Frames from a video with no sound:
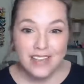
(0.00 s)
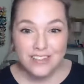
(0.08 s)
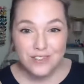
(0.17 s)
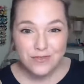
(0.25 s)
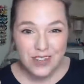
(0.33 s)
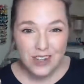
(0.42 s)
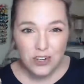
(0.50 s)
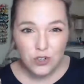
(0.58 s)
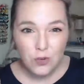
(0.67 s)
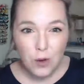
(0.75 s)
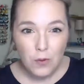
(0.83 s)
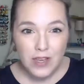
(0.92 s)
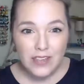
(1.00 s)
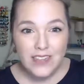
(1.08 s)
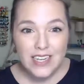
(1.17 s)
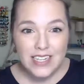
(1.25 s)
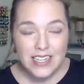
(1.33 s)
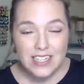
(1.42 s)
As their feet are growing,
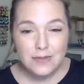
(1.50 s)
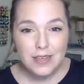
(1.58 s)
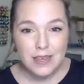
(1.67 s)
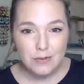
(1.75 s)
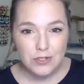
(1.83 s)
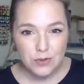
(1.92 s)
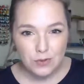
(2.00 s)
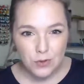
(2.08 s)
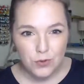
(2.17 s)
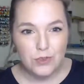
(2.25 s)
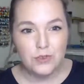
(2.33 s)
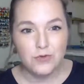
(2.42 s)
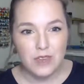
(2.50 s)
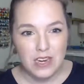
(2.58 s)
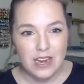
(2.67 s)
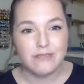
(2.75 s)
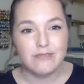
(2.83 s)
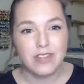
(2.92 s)
they need to be able to move their
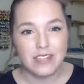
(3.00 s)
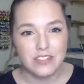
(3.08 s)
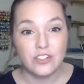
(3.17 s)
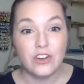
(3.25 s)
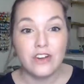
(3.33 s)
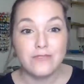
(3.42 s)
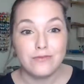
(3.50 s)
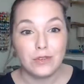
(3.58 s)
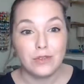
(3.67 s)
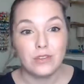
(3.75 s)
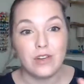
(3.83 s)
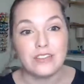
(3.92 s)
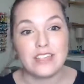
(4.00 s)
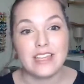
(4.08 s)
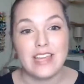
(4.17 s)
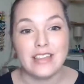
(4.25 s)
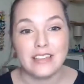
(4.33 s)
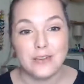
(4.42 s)
feet and flex the ground and feel the ground to
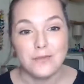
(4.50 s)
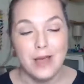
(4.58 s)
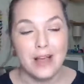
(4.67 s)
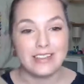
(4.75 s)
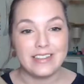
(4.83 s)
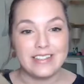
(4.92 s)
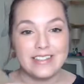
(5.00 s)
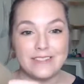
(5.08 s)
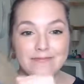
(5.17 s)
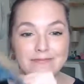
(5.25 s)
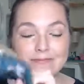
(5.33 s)
gain their balance.